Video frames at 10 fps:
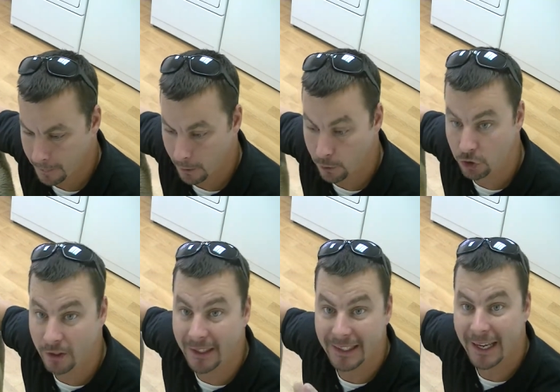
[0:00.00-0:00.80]
We're trying
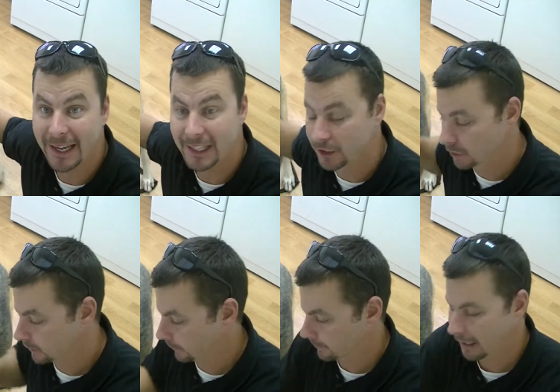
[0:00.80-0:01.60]
to engage in
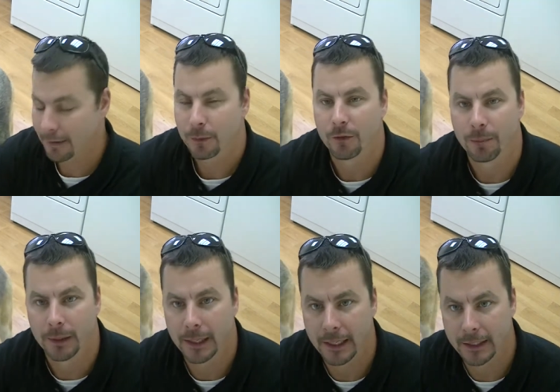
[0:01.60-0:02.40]
some type of
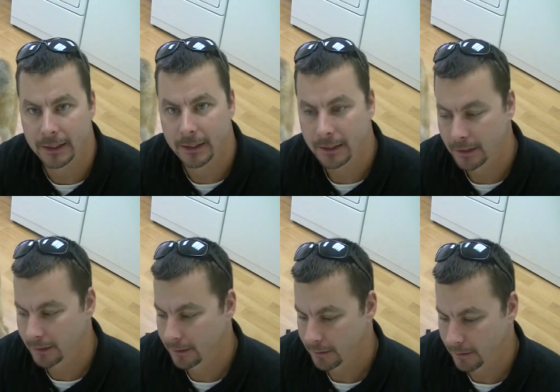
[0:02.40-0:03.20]
play.
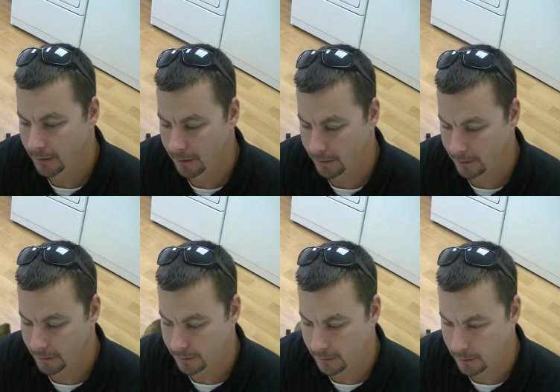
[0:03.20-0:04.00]
Uh,
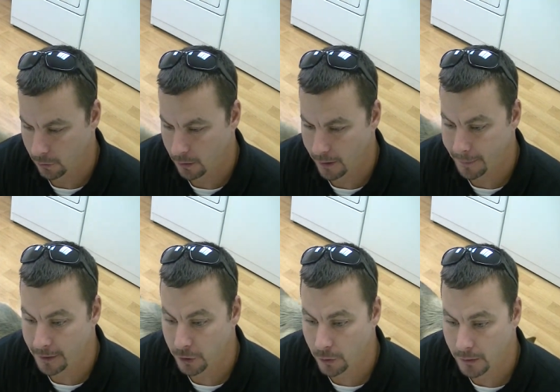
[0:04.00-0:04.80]
what I've been
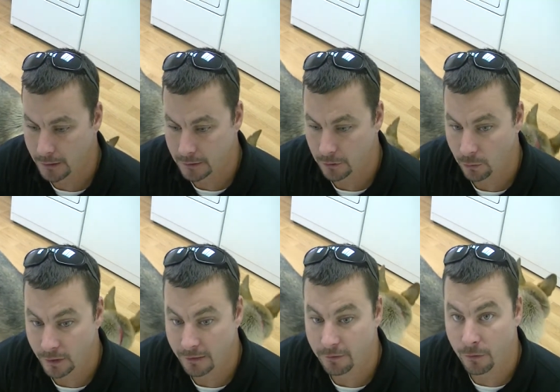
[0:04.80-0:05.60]
doing is
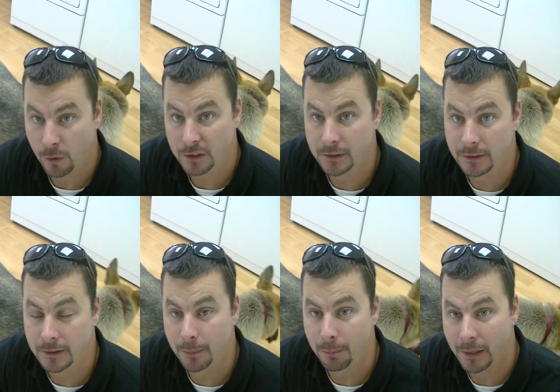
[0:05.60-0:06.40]
reinforcing
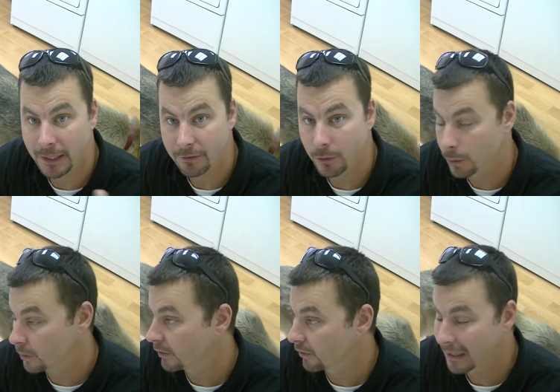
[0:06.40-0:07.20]
the playful,
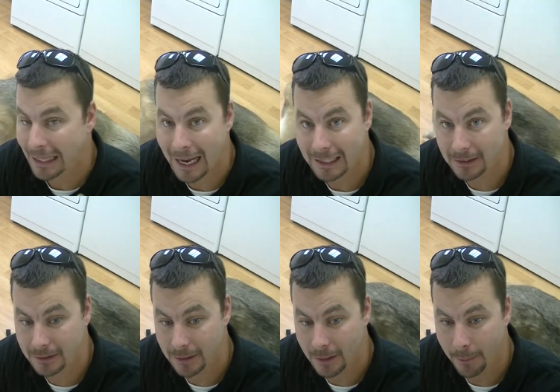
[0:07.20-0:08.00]
the relaxed,
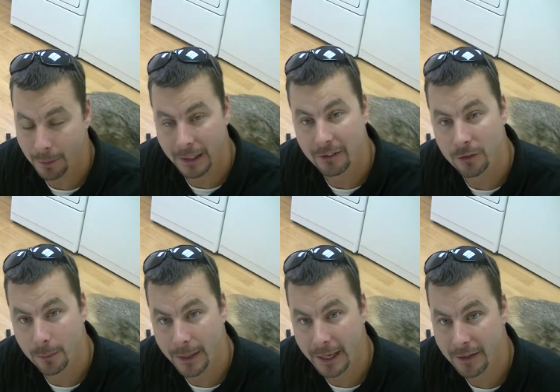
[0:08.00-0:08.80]
playful
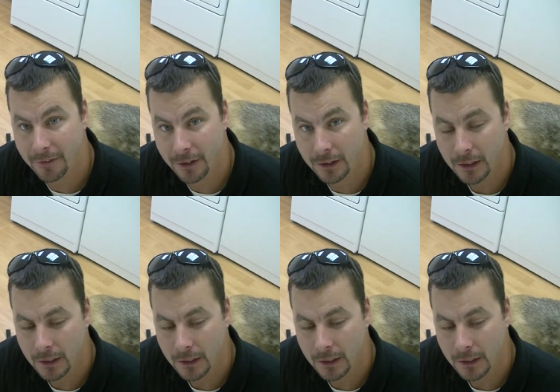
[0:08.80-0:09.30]
behavior.